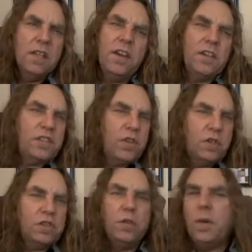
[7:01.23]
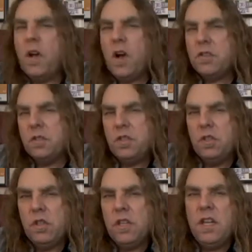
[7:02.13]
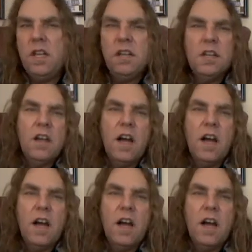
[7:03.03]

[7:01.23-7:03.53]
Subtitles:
They're social but also unique.